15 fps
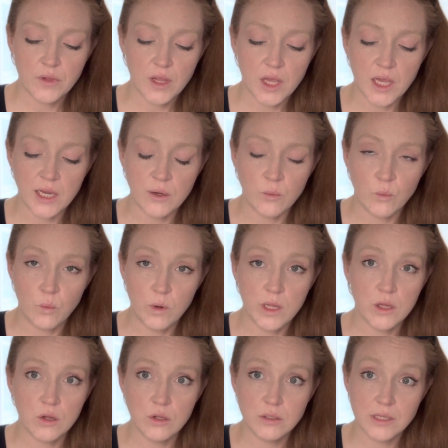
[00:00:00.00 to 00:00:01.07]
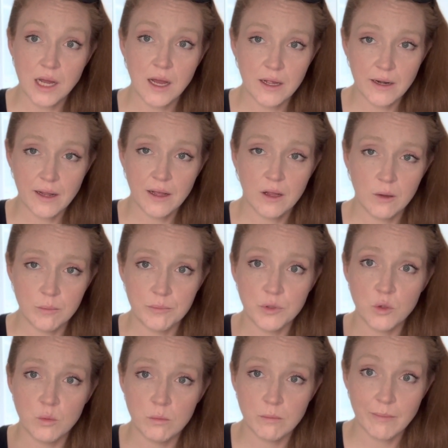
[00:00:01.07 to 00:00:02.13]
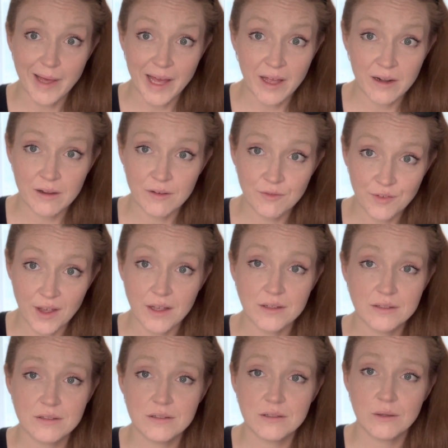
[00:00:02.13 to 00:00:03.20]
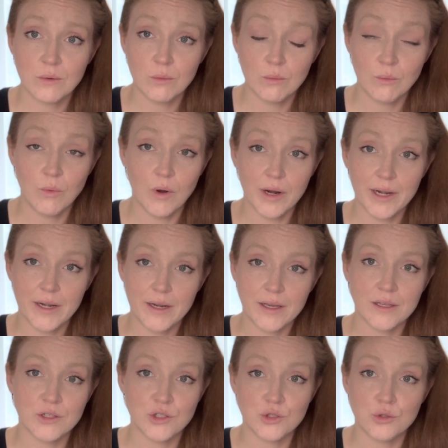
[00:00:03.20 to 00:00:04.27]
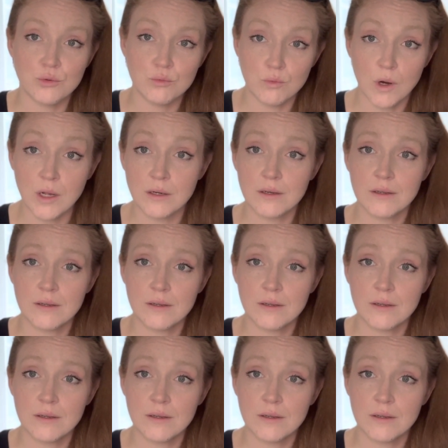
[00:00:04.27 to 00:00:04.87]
it will not help you manifest what it is you want.